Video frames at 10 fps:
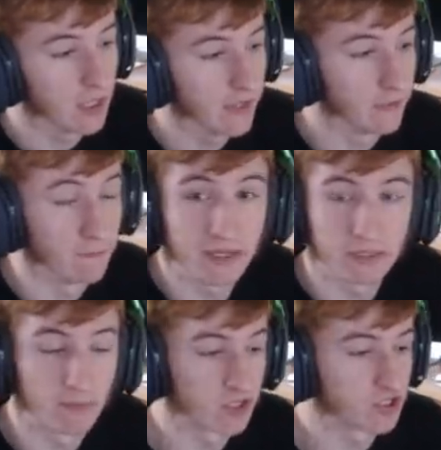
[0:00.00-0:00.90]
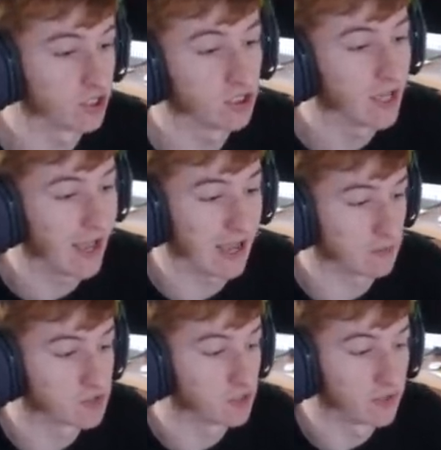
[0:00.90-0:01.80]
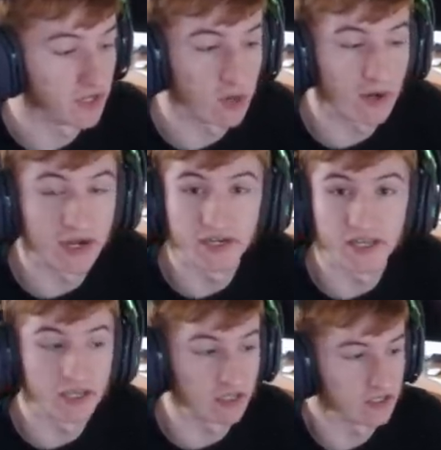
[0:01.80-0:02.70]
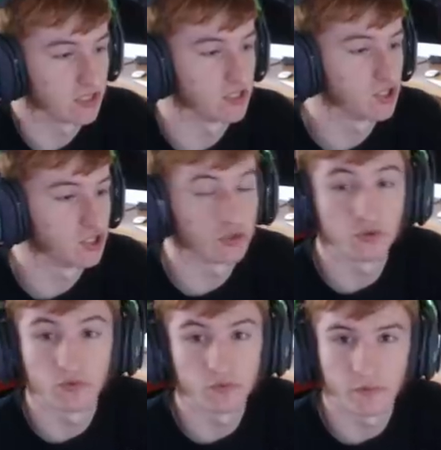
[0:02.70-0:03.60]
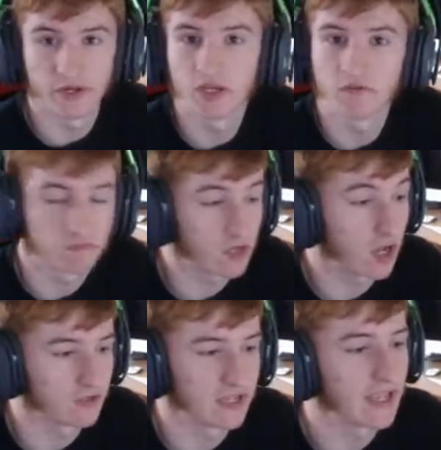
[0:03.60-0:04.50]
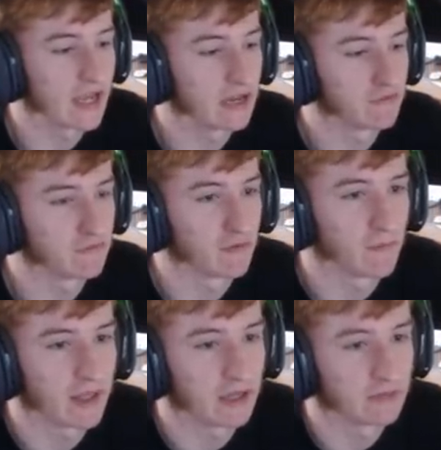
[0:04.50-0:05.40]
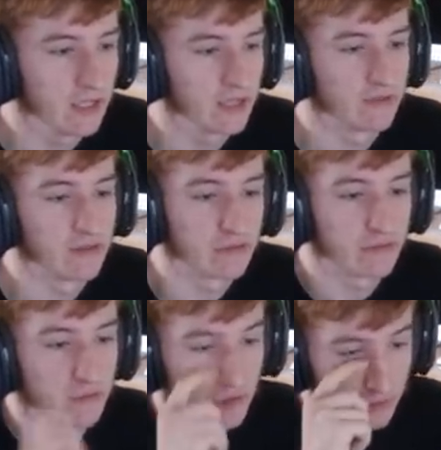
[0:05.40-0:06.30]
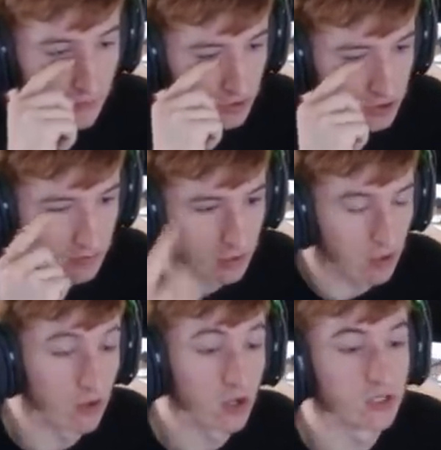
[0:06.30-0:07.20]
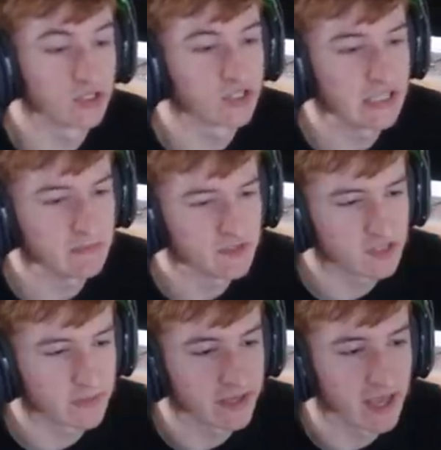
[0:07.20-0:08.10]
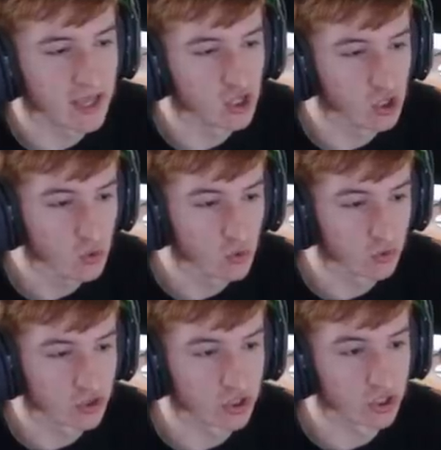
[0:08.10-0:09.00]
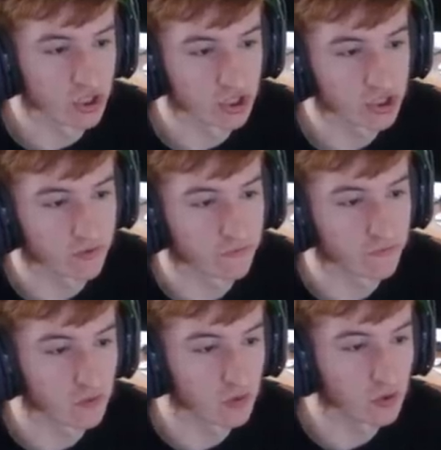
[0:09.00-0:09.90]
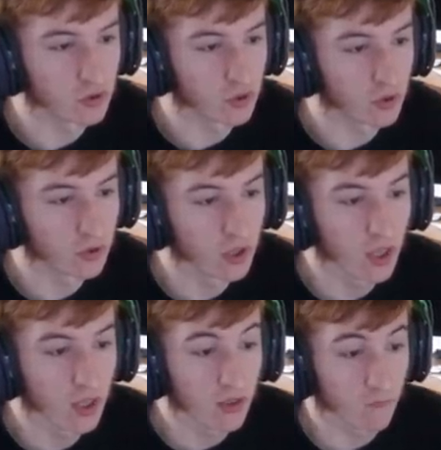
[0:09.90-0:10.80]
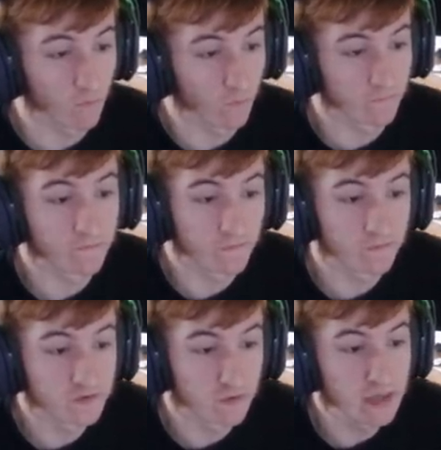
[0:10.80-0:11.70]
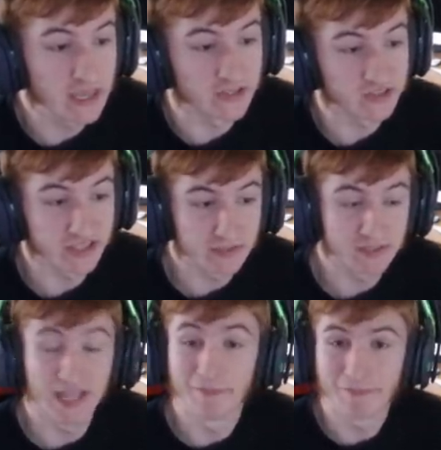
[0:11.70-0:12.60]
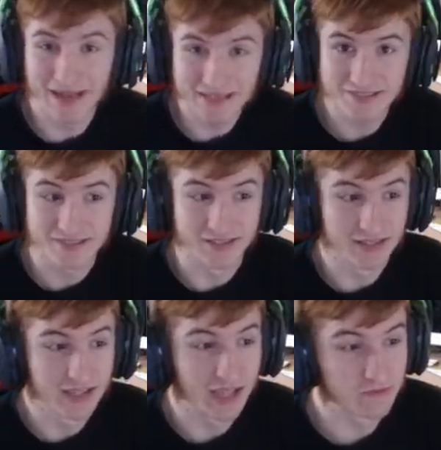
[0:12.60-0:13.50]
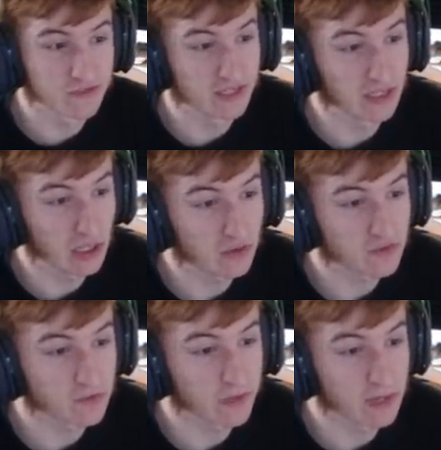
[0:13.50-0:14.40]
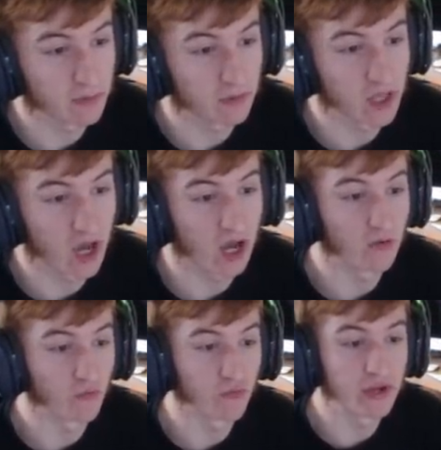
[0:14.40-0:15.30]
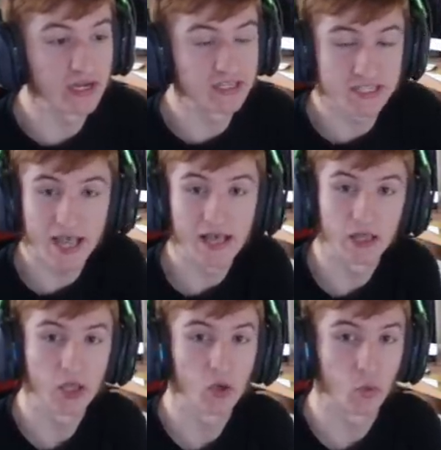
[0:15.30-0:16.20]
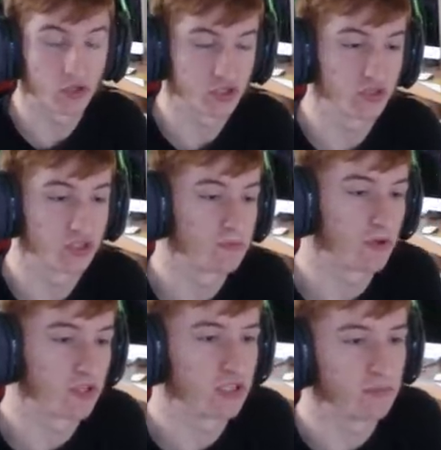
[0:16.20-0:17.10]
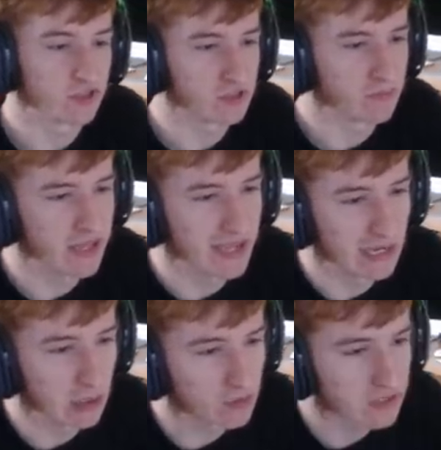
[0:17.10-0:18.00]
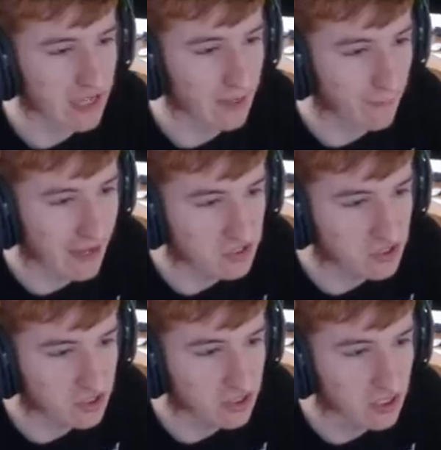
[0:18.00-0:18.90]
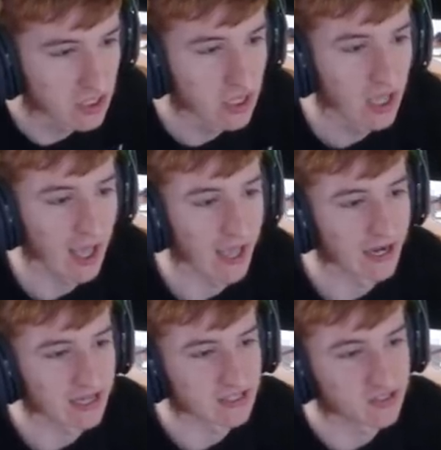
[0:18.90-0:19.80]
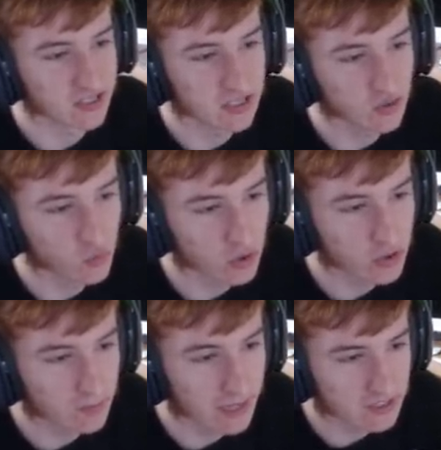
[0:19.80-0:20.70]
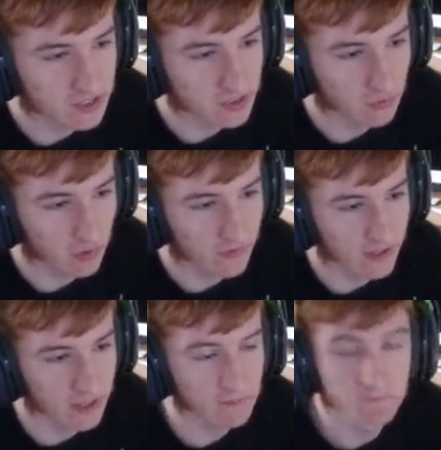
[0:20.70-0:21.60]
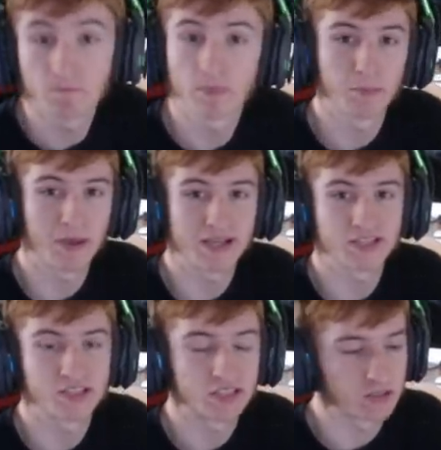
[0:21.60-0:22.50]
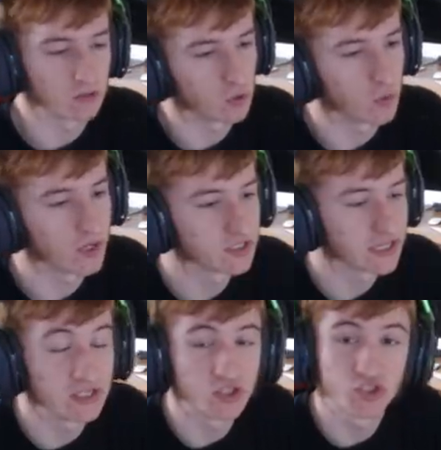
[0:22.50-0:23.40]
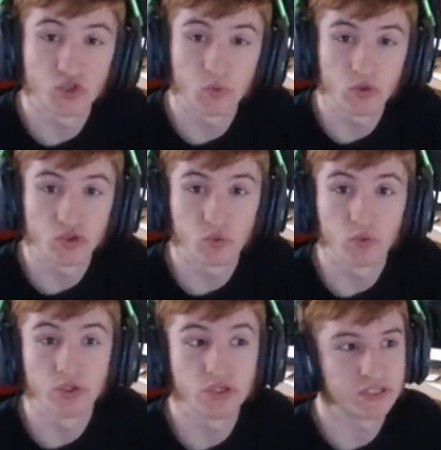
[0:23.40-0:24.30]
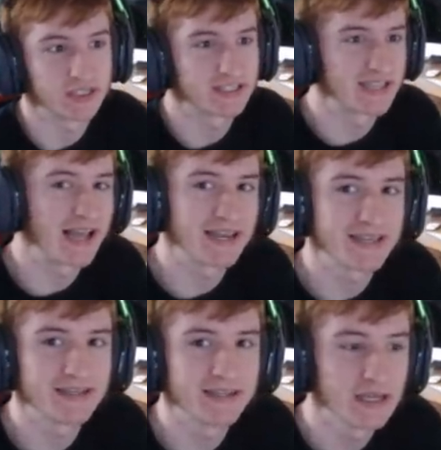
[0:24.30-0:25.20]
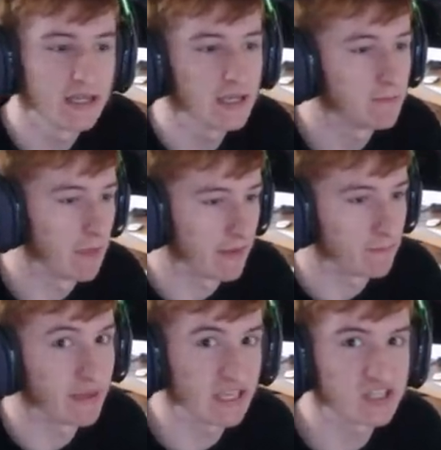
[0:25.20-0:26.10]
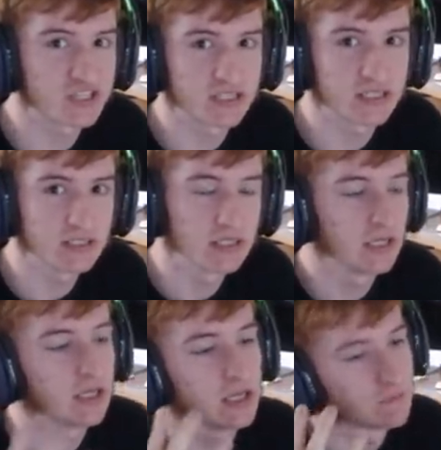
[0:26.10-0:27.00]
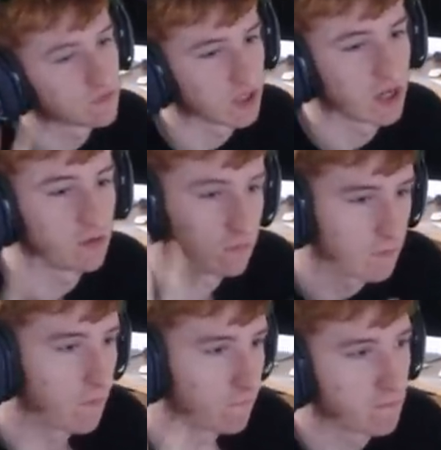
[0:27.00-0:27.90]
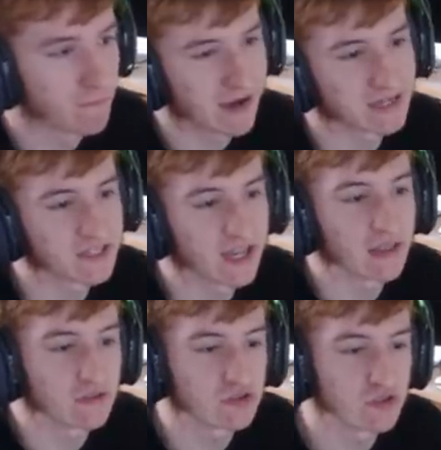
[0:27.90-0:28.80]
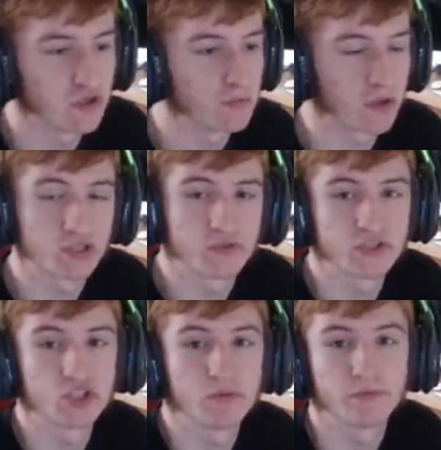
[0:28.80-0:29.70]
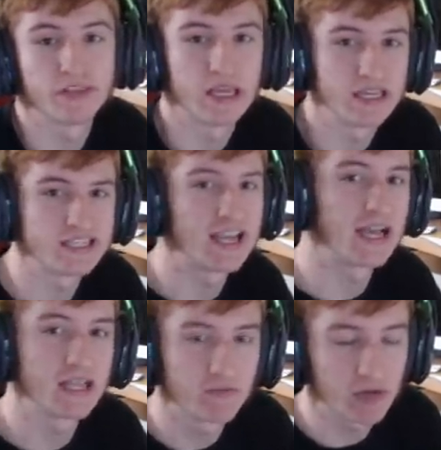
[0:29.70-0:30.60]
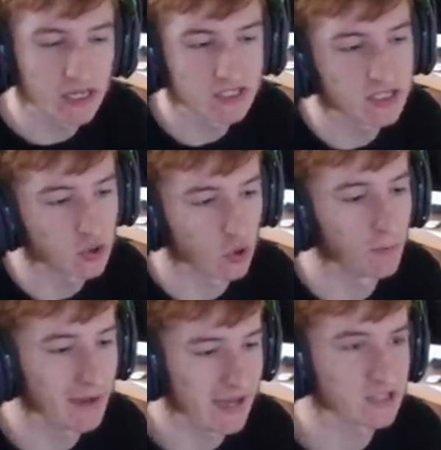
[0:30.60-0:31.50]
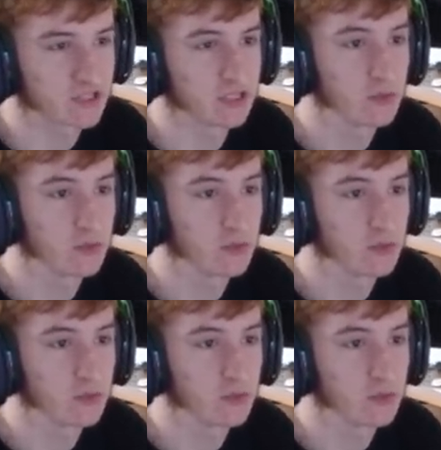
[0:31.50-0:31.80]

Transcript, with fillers: The middle monitor, absolutely no idea. It says soon. We can't take anything from that. The third monitor along seems to be a Google search for, to me, it seems like pasta. I've seen lots of people can't really tell what's on this monitor, but to me it looks like pasta, and I can see the word pasta on there. Pasta always hints towards the words Italian, maybe pista. So, from my take, this third monitor is something Italian related or pasta.